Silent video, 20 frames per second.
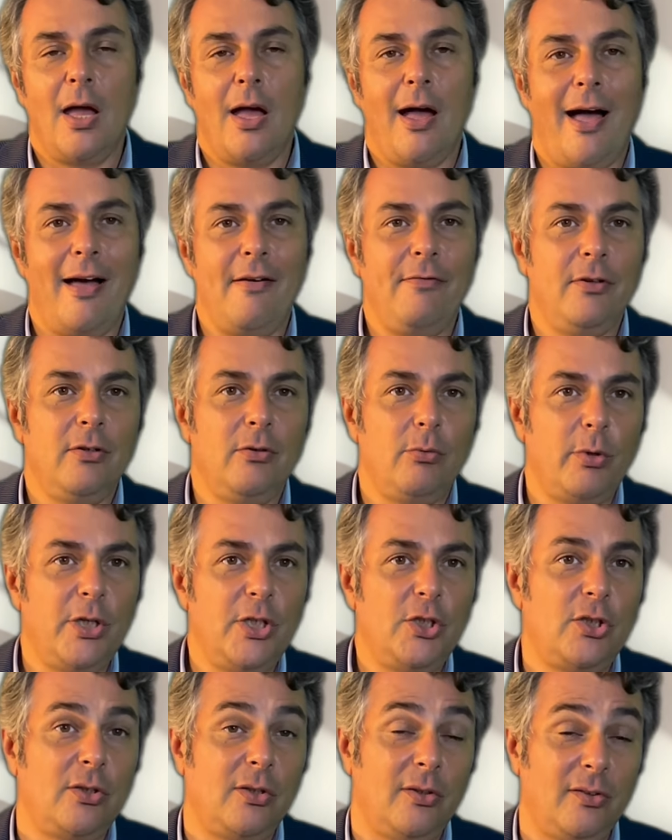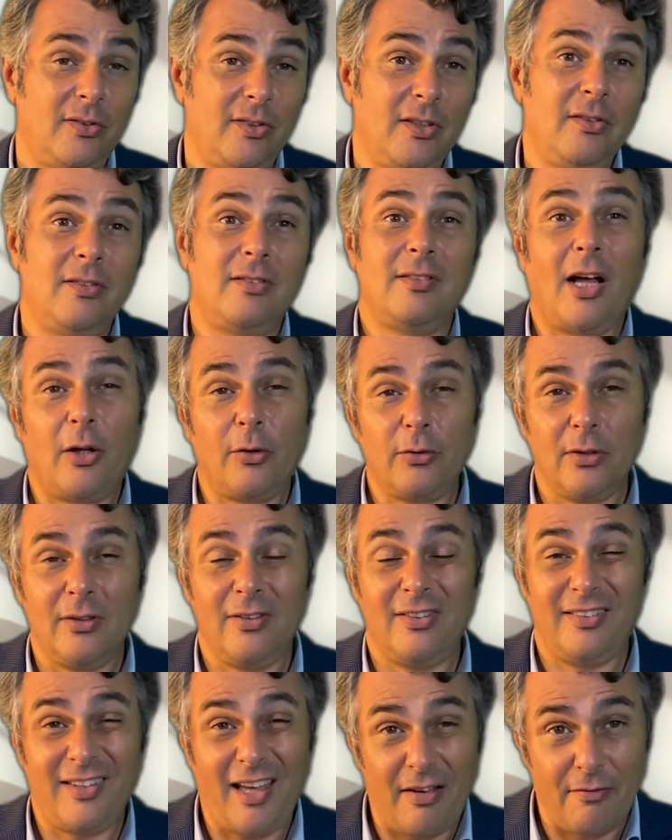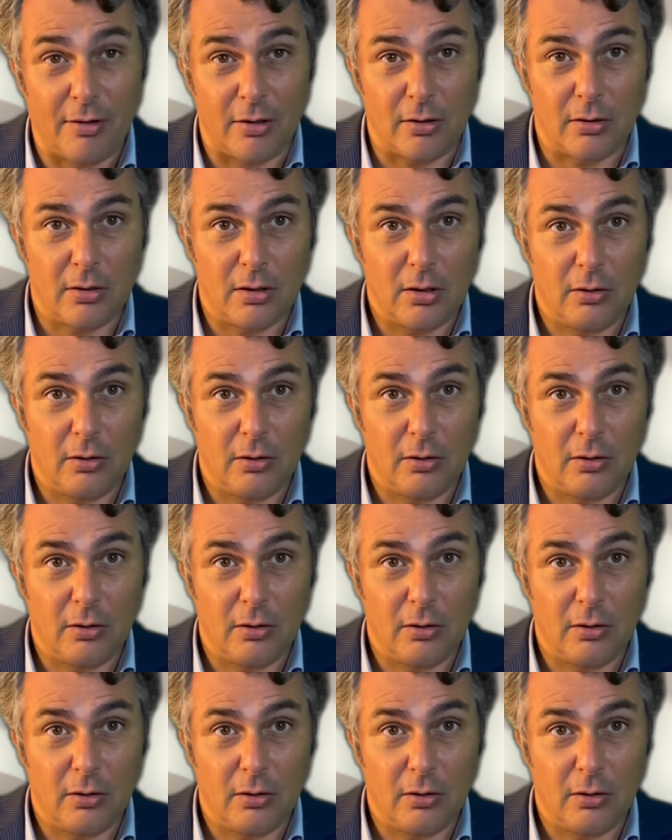haven't reached since 2007.